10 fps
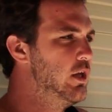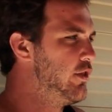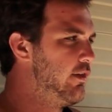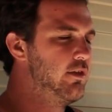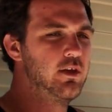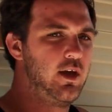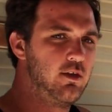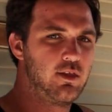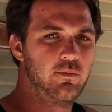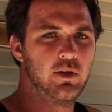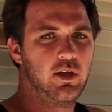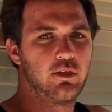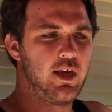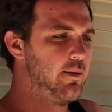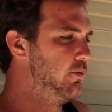just in case something
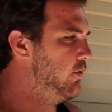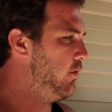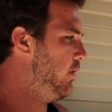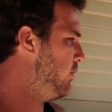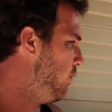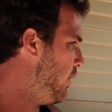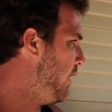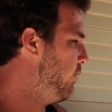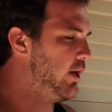else happens along the way.